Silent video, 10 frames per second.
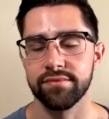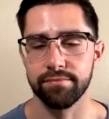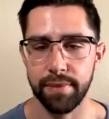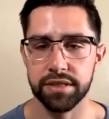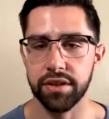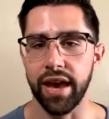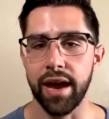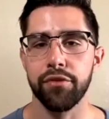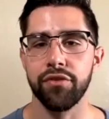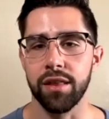Basically
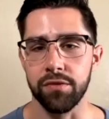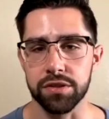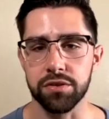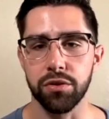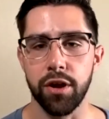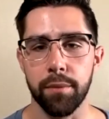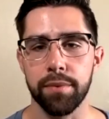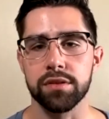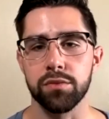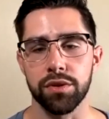amplify the physical
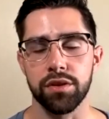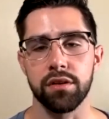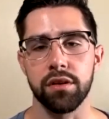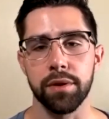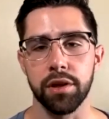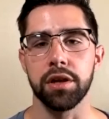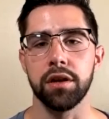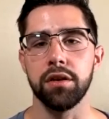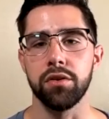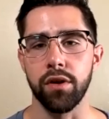therapist and what their ability
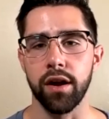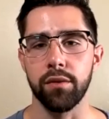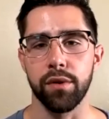to do, right?